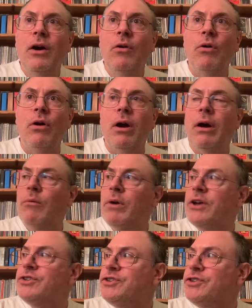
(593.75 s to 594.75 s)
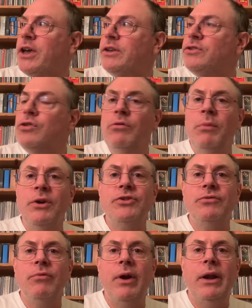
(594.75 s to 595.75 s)
or what I should say, too much
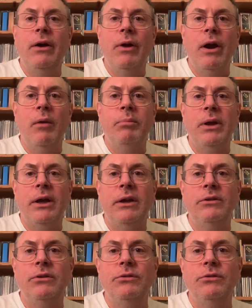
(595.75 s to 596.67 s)
radio airplay can do